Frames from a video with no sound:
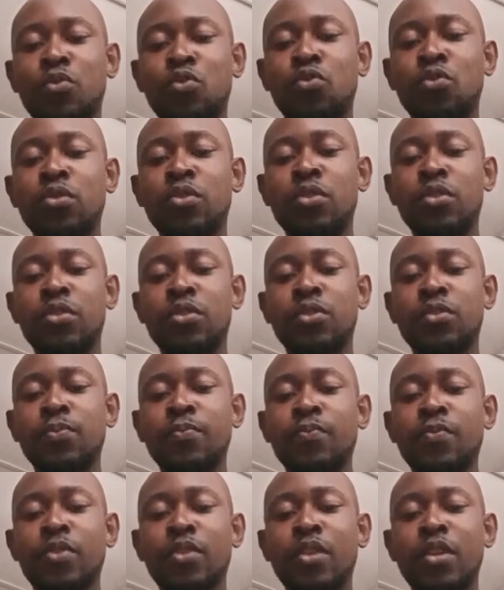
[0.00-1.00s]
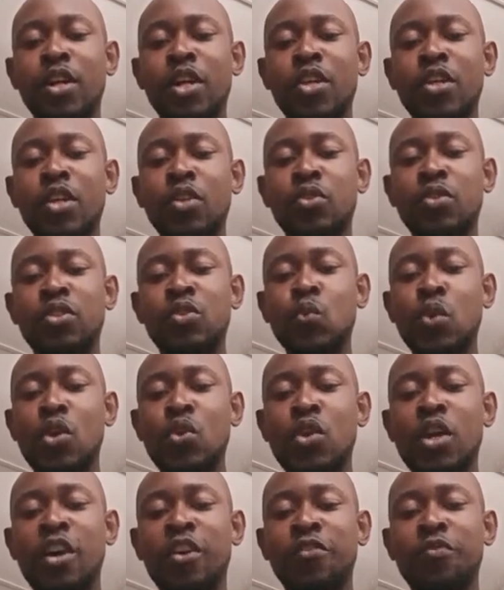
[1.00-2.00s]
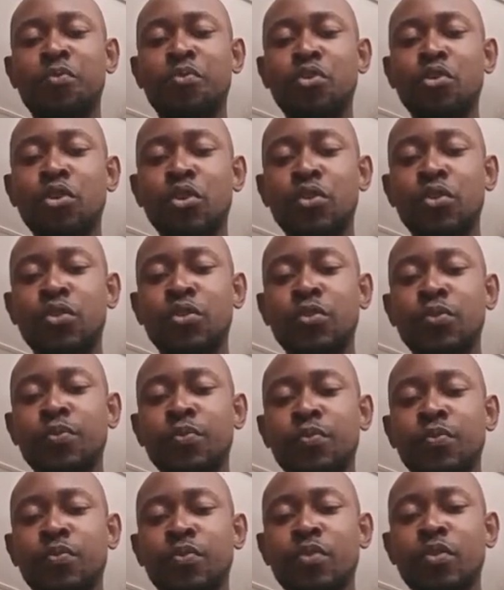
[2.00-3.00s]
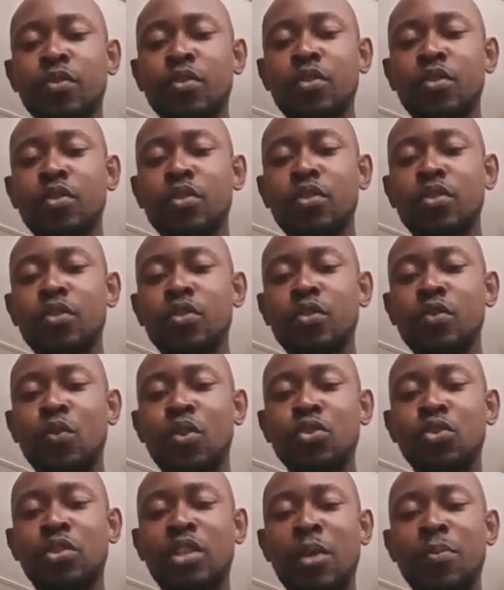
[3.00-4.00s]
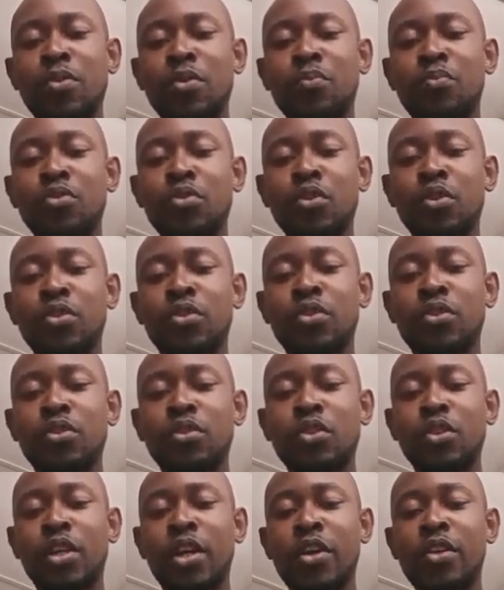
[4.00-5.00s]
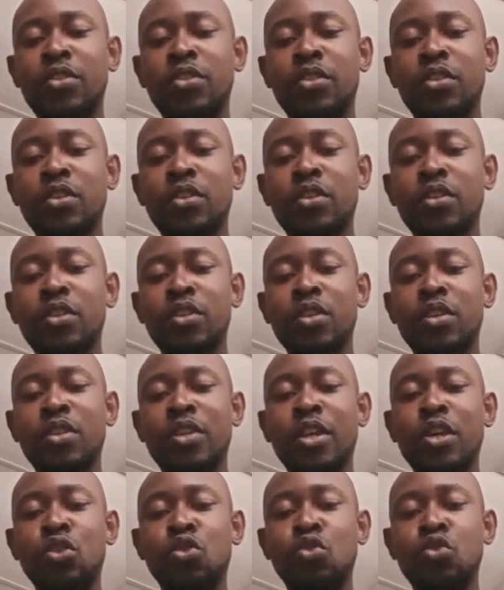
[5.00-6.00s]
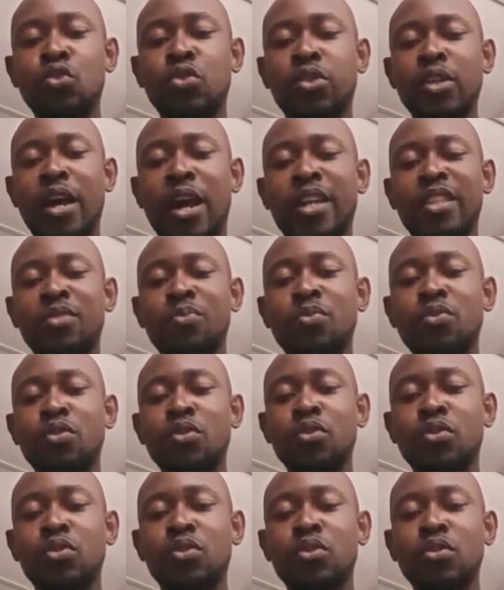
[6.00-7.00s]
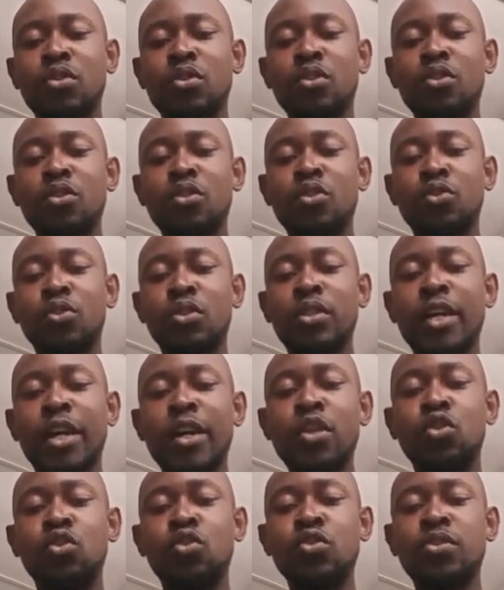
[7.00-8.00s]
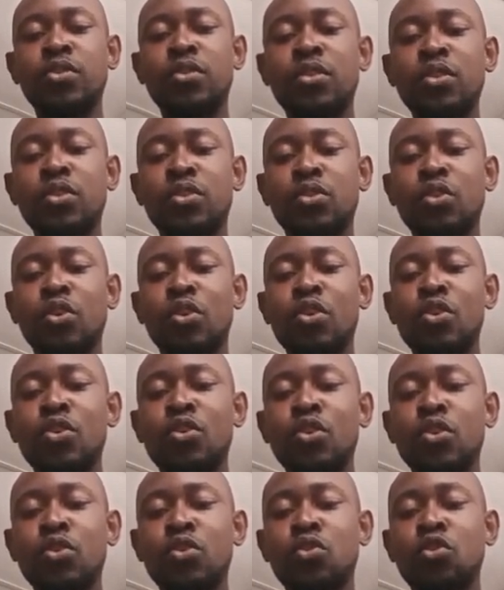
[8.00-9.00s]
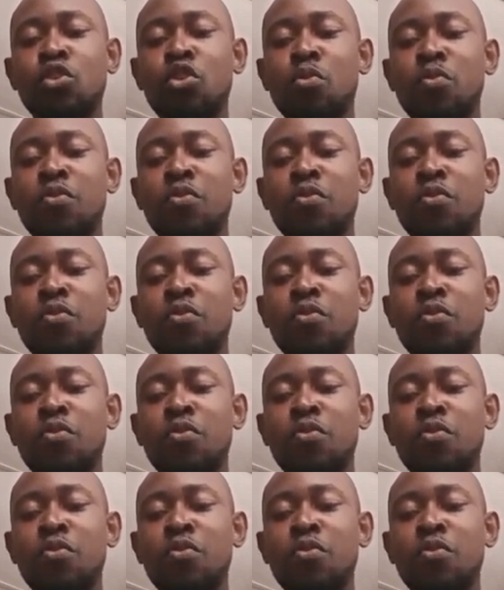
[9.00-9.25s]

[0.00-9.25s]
this and you get to see where you have products. Once you tap on products, you can see, then you choose add products. So either you choose this or you just come over